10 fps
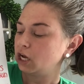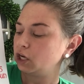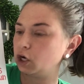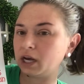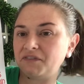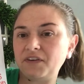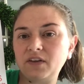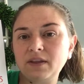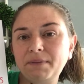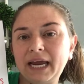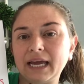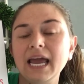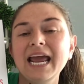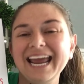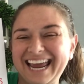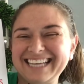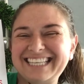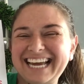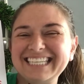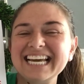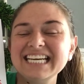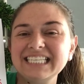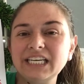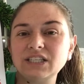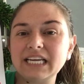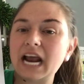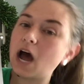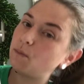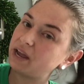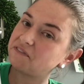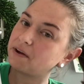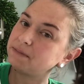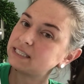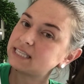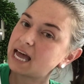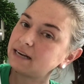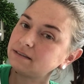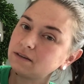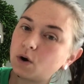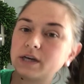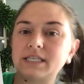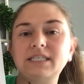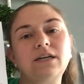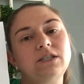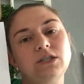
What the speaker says: You're gonna fill in the blank. Is it tilted away from the sun or is it tilted